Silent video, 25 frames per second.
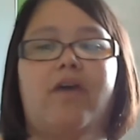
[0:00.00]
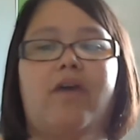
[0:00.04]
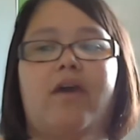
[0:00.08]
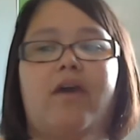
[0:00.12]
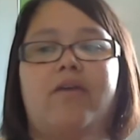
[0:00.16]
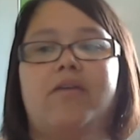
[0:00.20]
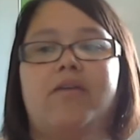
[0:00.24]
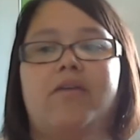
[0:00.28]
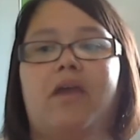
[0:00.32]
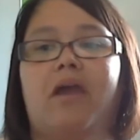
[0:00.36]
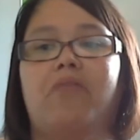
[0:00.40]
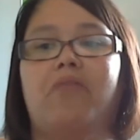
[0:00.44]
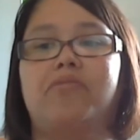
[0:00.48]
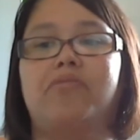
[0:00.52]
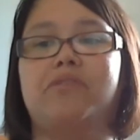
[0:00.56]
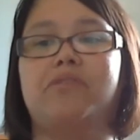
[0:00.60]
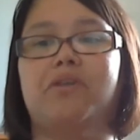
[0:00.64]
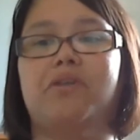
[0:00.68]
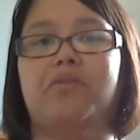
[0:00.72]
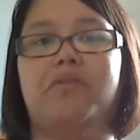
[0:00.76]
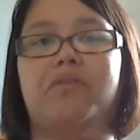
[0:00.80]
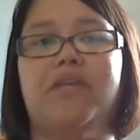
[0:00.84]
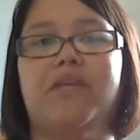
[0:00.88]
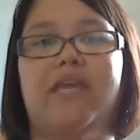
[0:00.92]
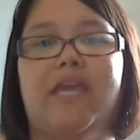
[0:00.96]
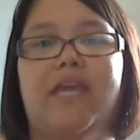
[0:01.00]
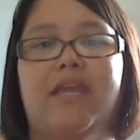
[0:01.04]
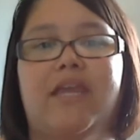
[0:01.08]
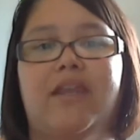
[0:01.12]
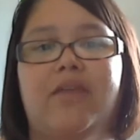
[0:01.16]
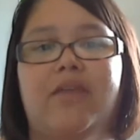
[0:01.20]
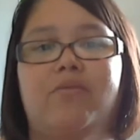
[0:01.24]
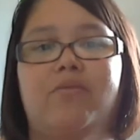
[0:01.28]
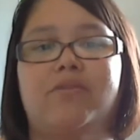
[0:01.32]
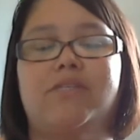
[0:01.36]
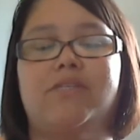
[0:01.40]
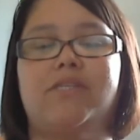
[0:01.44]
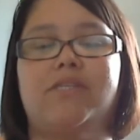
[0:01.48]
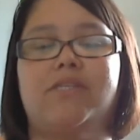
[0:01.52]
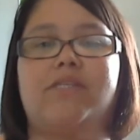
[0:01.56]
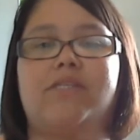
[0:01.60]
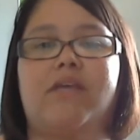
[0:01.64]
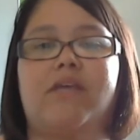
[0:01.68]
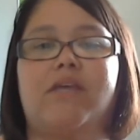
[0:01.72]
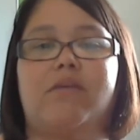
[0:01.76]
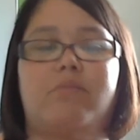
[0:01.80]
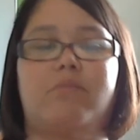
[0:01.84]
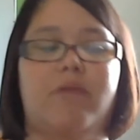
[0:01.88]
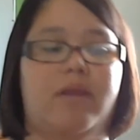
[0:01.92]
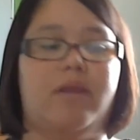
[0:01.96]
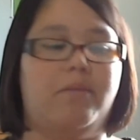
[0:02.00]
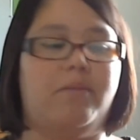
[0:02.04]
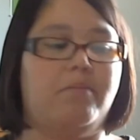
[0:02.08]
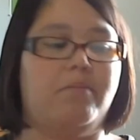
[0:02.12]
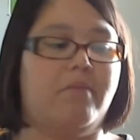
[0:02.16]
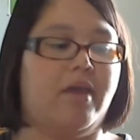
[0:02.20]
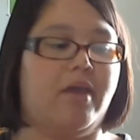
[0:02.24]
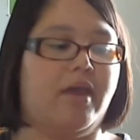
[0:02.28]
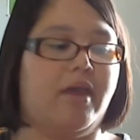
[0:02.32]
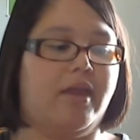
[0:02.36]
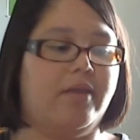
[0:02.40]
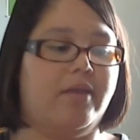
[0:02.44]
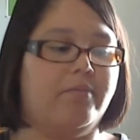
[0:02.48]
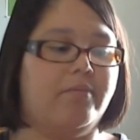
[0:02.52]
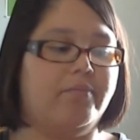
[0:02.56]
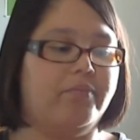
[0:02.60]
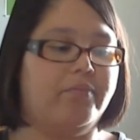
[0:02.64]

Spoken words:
I was the only kid. It was to celebrate my